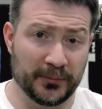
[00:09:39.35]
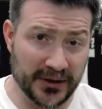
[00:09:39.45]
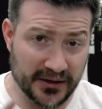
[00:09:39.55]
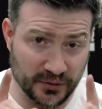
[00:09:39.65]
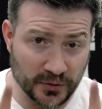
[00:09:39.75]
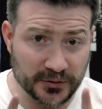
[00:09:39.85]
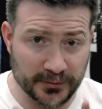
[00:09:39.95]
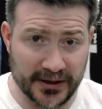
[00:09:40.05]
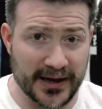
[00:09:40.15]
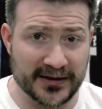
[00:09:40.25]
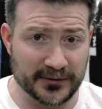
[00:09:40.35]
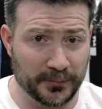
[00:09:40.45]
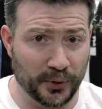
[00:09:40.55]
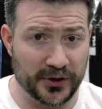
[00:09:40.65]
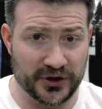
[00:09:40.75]
because ultimately that's
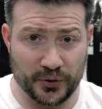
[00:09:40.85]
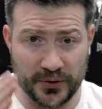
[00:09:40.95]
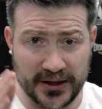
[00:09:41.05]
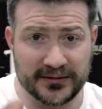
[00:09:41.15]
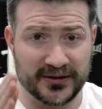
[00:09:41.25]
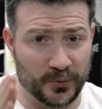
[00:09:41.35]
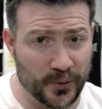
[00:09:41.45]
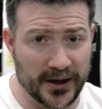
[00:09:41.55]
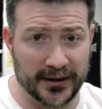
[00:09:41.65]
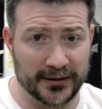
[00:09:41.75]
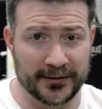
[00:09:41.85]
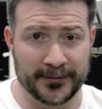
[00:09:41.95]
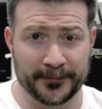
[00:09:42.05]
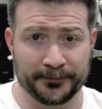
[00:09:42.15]
important. You need to win.